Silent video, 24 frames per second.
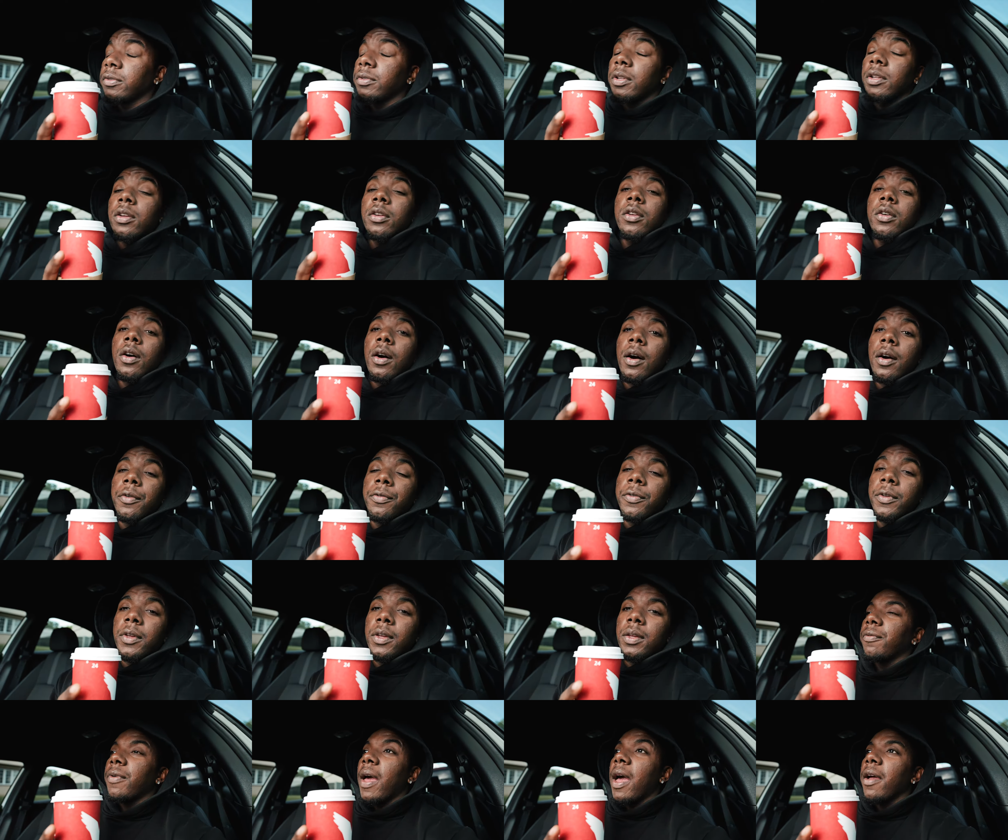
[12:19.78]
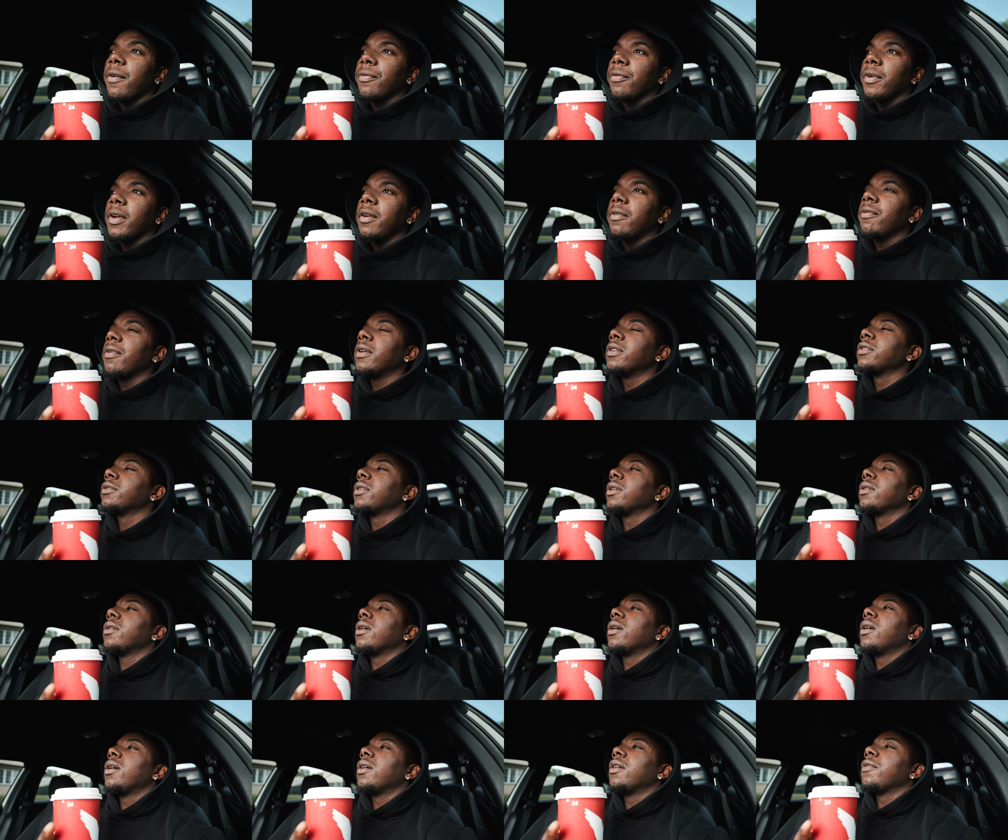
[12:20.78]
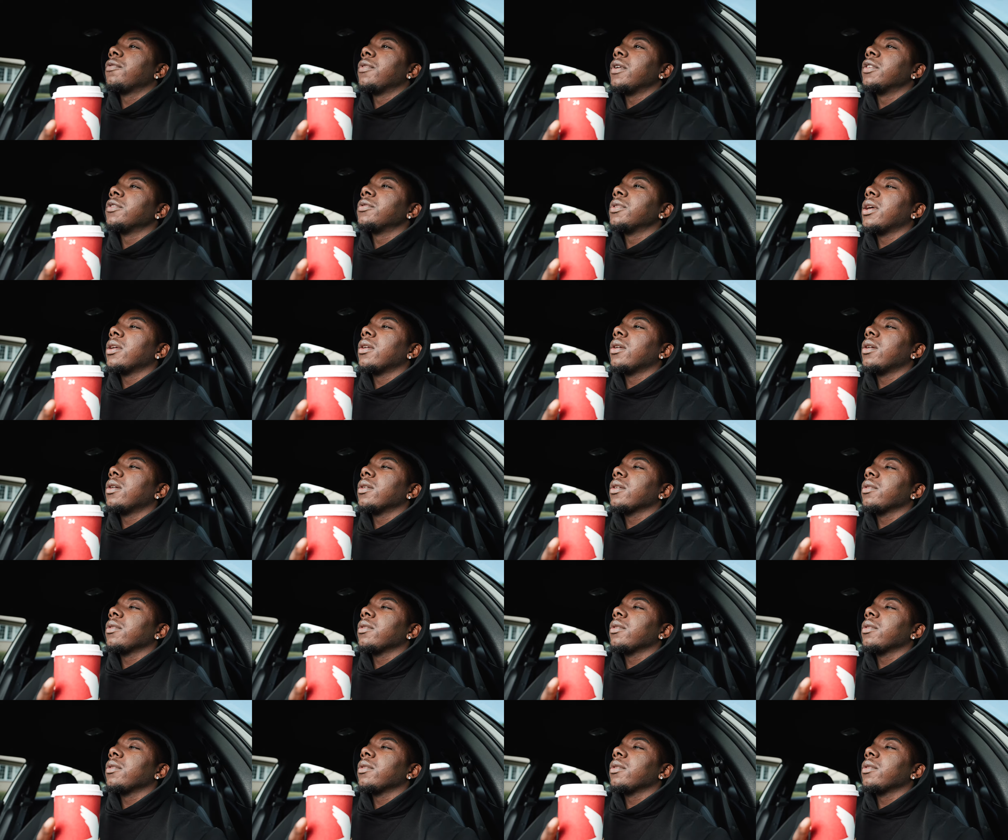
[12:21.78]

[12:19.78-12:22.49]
vanilla coffee, fat-free French uh, French vanilla